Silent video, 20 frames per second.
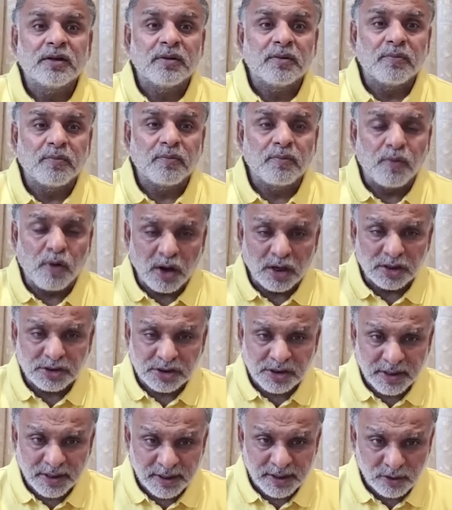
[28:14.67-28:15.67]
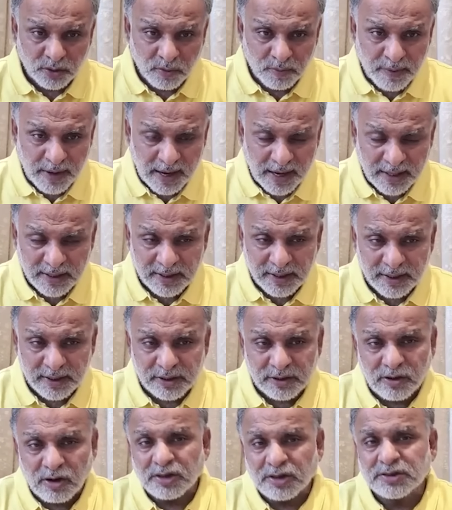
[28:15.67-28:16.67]
boss treat you badly,
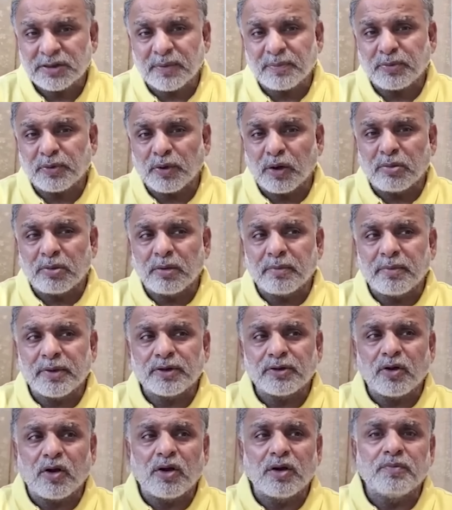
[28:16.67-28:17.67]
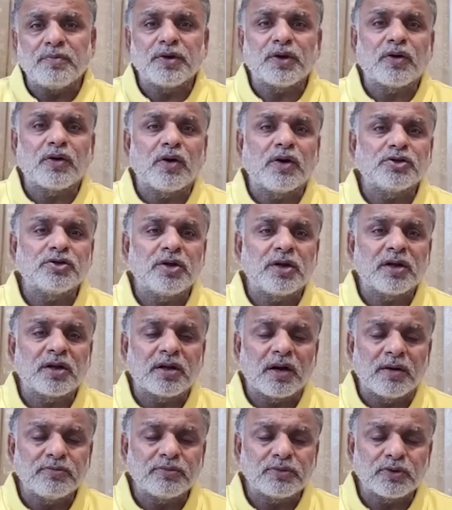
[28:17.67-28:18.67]
not the problem at all, because you'll
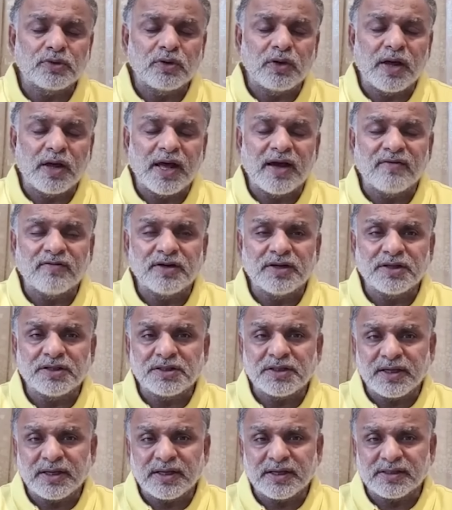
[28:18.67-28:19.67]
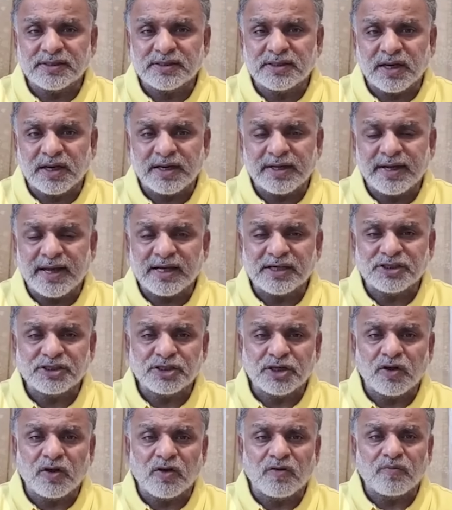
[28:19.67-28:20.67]
come to know everything is the
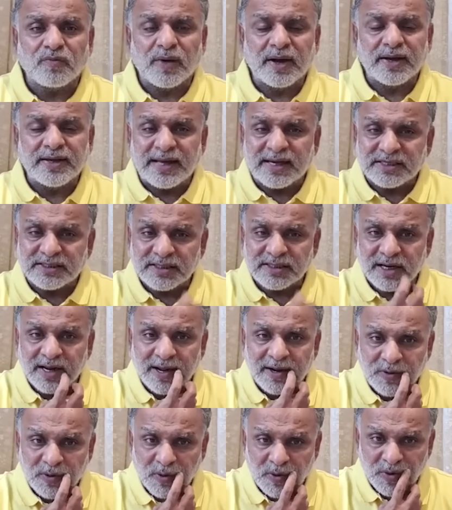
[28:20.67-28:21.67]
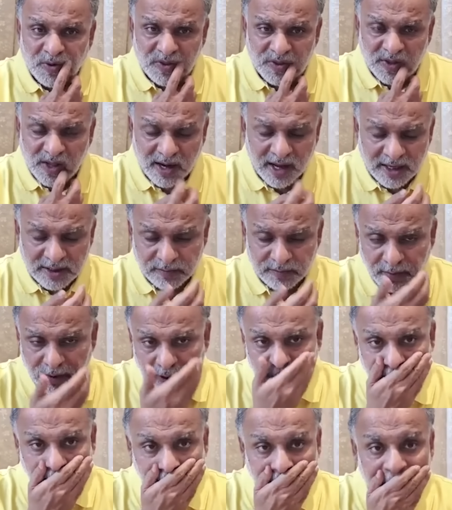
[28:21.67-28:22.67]
reaction of my action I took in the last
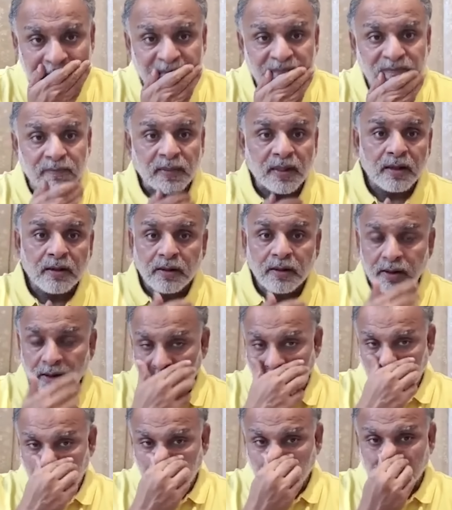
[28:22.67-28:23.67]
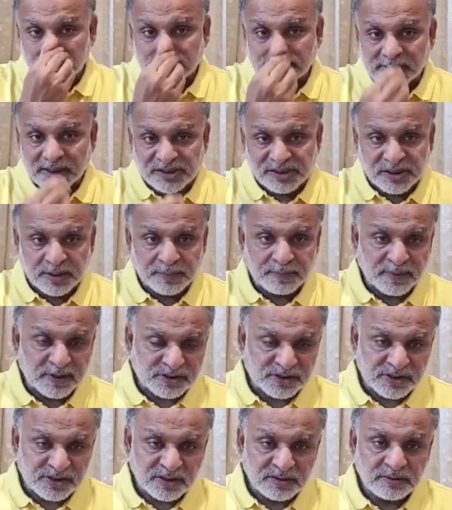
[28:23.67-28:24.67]
birth. I was such a
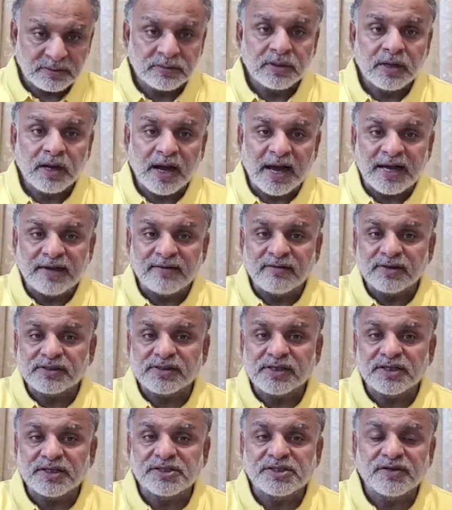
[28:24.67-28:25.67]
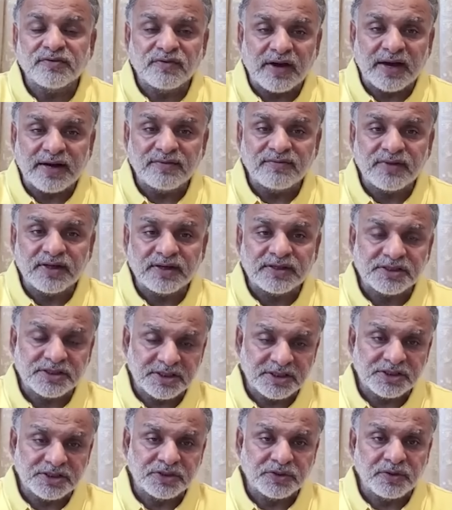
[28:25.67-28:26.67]
person, I was such a wife that
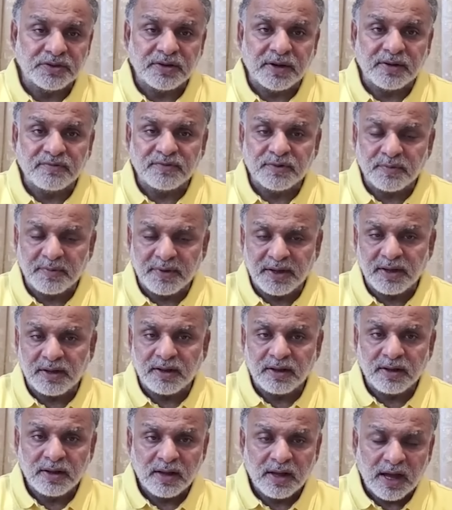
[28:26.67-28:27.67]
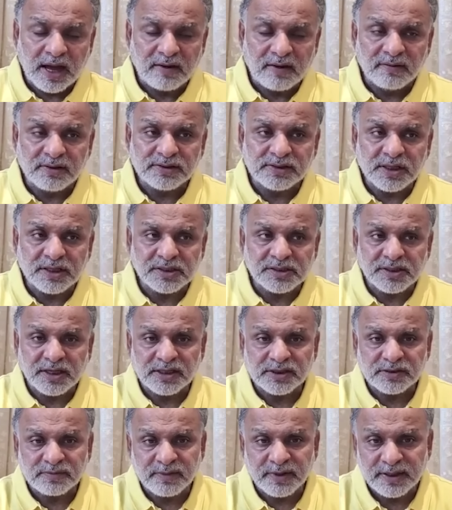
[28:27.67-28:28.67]
she is doing with me, I was such a
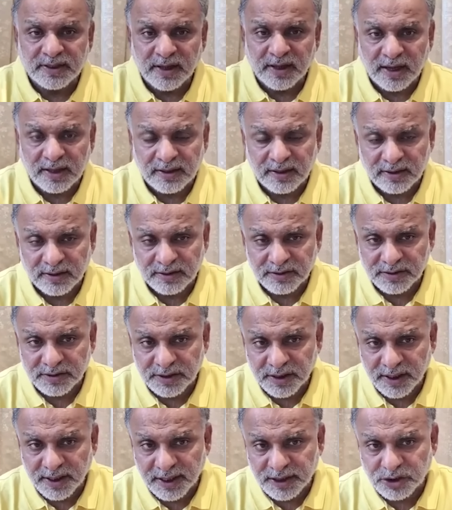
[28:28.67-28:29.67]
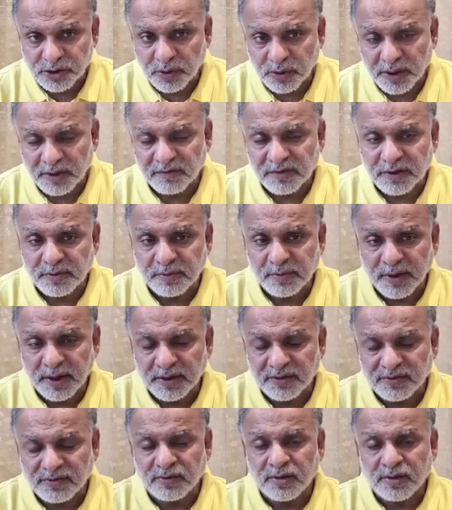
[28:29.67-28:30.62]
husband, he is doing with me,